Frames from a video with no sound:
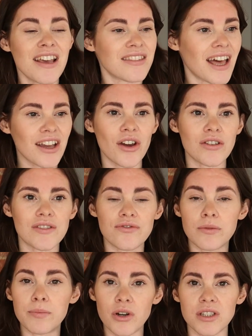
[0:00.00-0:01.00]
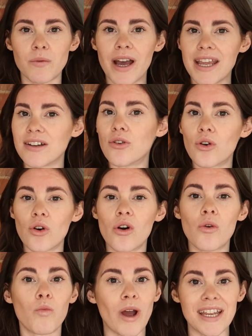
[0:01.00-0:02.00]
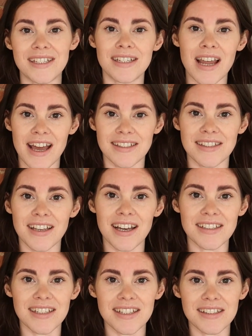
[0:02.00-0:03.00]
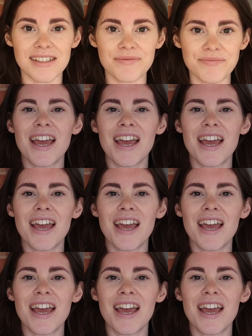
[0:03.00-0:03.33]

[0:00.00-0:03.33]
That goes for body weight or weighted exercises.